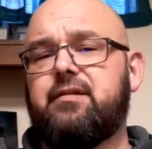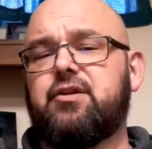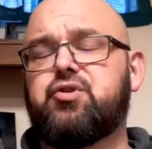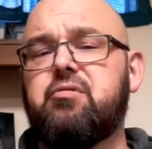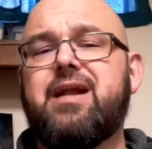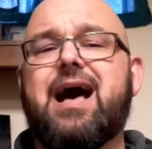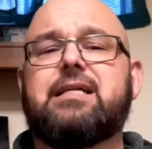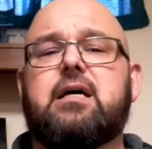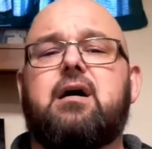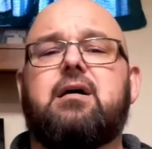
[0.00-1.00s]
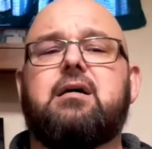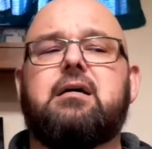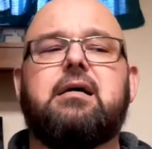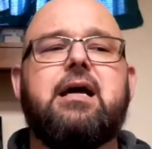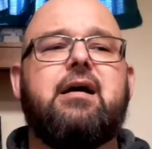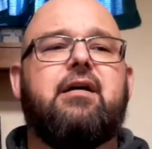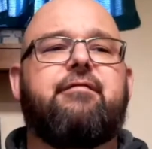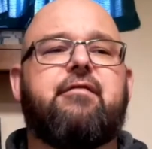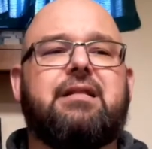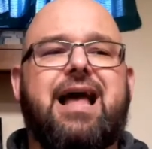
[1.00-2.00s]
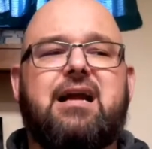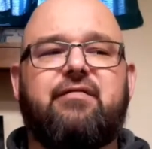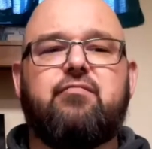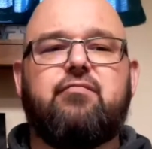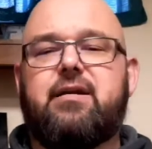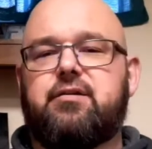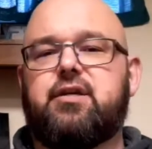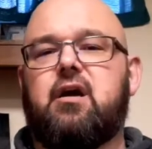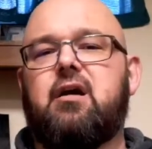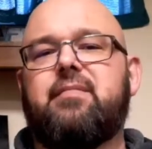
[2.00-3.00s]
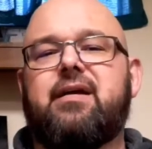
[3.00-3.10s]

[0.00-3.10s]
And the True Knot are, for lack of a better term,